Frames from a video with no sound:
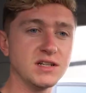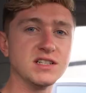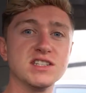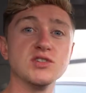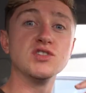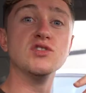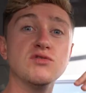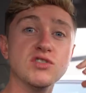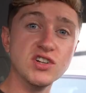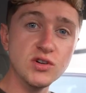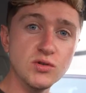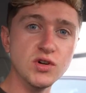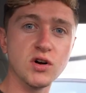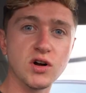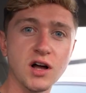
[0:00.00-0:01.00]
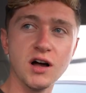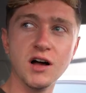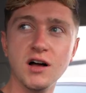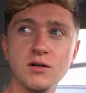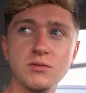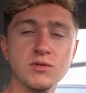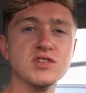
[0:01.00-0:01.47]
until you renew your
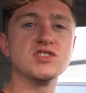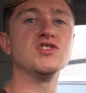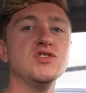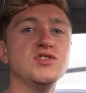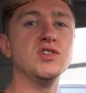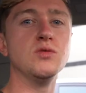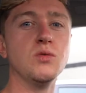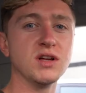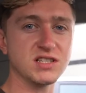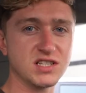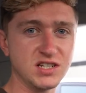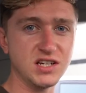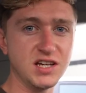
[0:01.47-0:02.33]
car, which you do once a